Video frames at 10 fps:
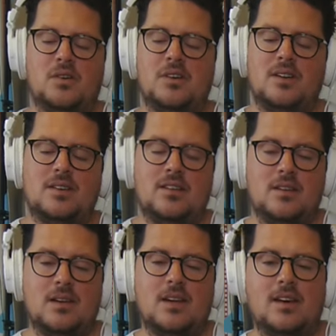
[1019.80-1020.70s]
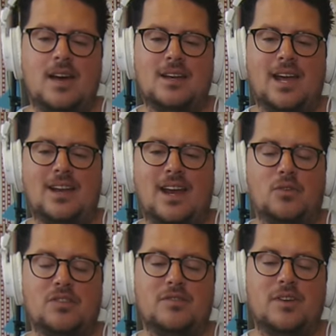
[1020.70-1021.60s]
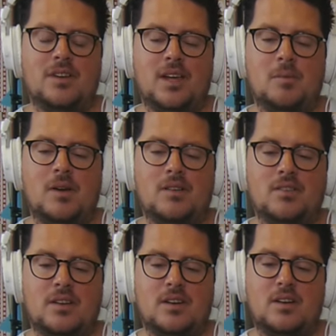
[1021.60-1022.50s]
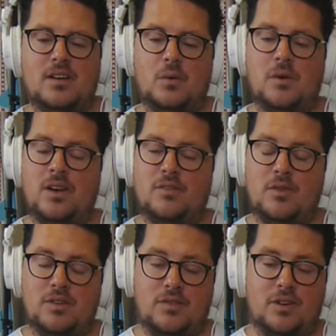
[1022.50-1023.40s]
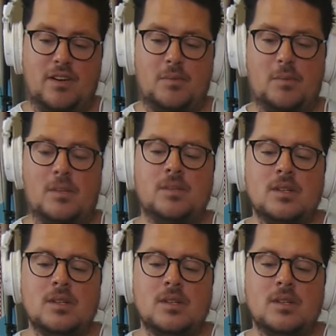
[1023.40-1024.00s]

organization uh, and, and, and, also the funding, because uh, they're working at 35 people.